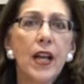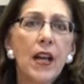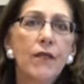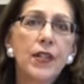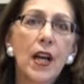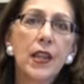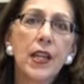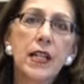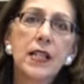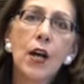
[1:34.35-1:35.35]
They have done
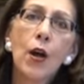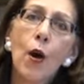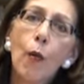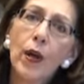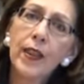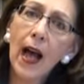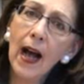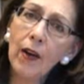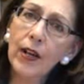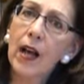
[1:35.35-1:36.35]
this without